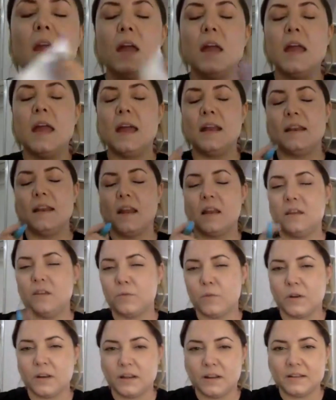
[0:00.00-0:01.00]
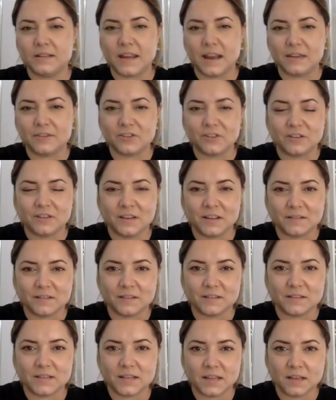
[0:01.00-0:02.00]
And now you want to attach
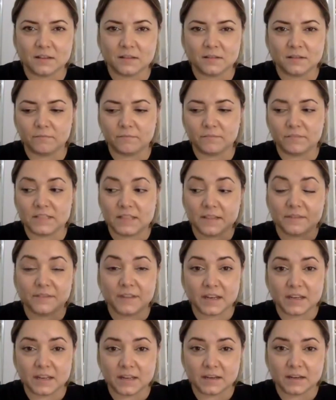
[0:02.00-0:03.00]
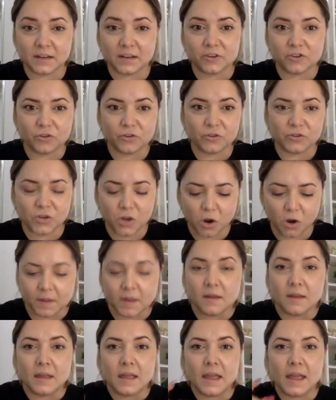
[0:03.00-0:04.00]
another single synthetic lash on top.
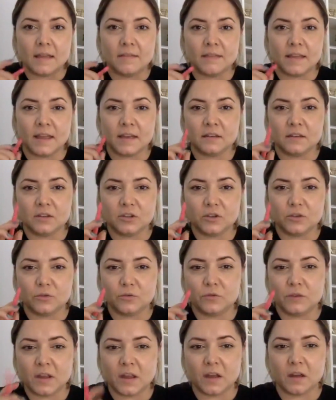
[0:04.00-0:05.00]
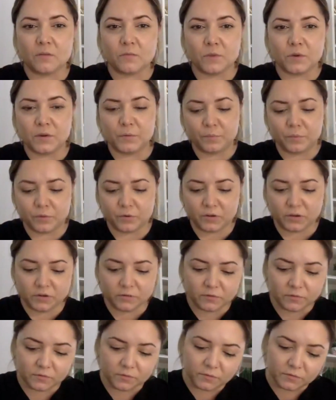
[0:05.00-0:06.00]
And then you now want to put
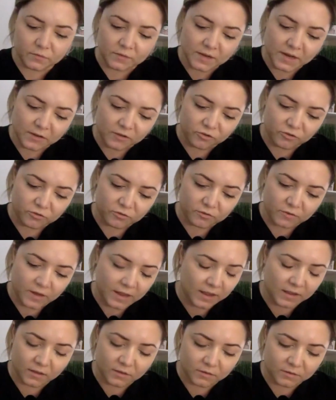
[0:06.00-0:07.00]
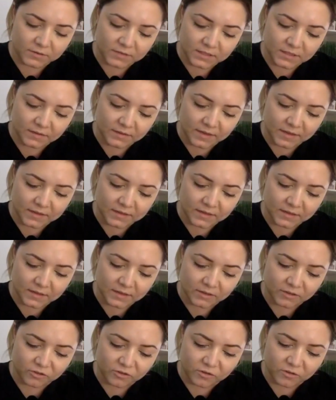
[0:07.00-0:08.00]
your your synthetic
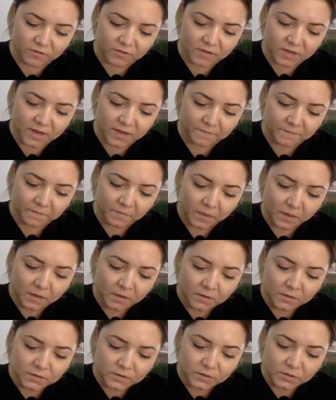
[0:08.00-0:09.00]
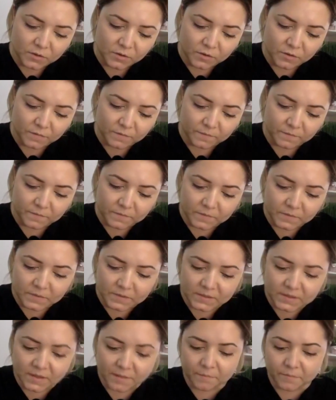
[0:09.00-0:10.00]
lash on there. So
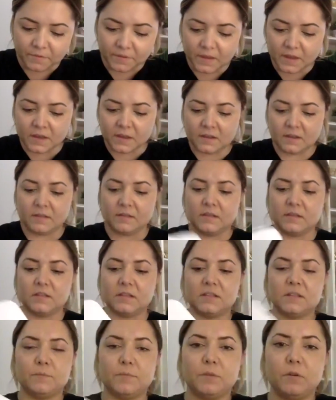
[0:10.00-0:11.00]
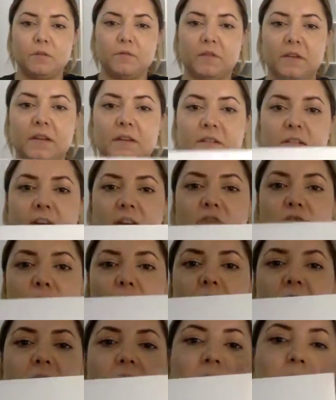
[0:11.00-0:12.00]
something, and this is the perfect
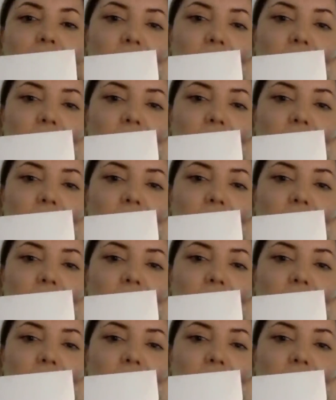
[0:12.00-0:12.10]
attachment, yeah?